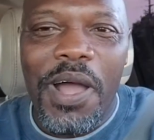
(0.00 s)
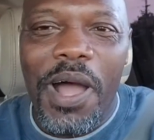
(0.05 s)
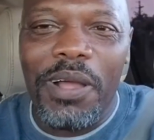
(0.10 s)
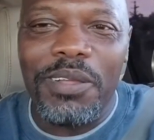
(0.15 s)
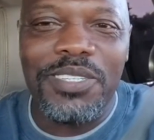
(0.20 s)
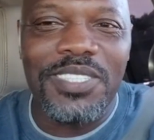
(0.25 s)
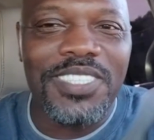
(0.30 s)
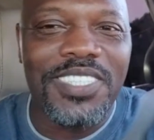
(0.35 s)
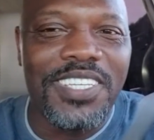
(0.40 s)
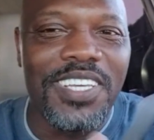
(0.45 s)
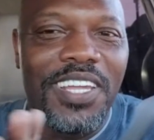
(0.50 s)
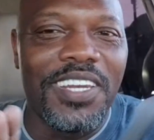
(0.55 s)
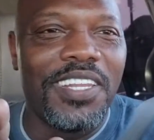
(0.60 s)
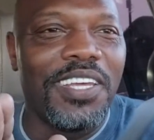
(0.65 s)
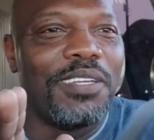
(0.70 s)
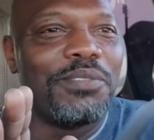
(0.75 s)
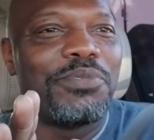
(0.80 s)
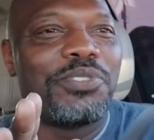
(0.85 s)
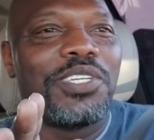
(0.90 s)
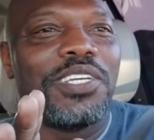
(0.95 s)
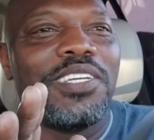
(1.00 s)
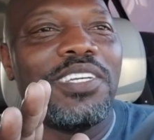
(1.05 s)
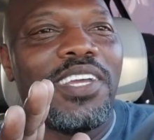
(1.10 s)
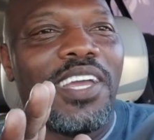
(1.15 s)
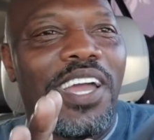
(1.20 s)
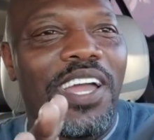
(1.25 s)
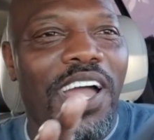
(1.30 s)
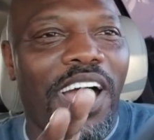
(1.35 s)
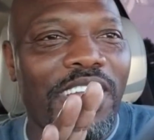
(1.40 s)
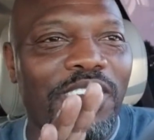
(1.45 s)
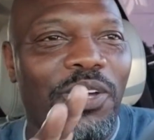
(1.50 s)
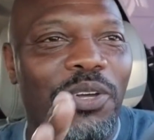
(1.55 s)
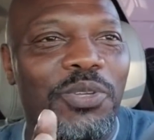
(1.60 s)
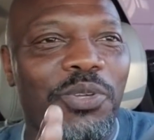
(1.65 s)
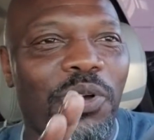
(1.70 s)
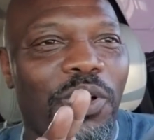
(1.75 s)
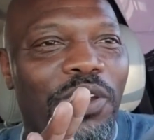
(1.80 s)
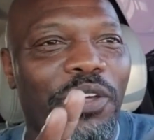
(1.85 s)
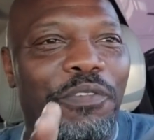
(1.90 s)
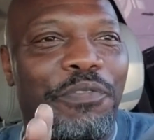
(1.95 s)
I was just kidding, MG. I know
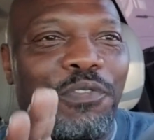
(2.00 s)
you're only